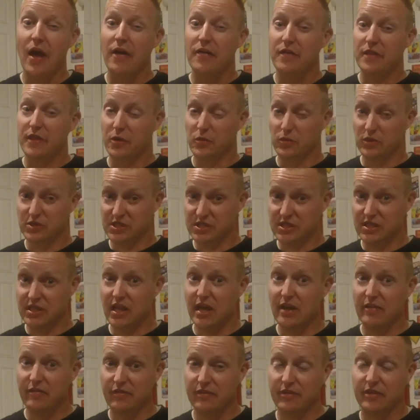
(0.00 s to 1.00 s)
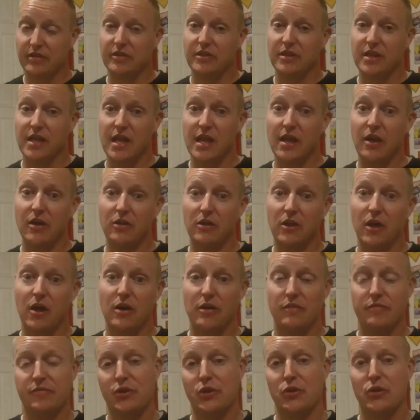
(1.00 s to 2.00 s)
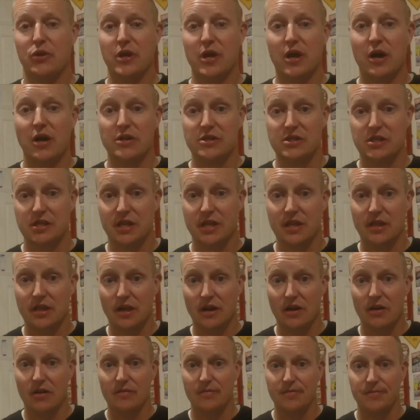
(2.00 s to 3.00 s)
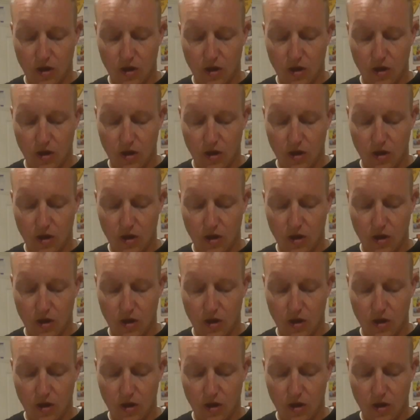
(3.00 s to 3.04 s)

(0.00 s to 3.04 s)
there was definitely a lot of curiosity there.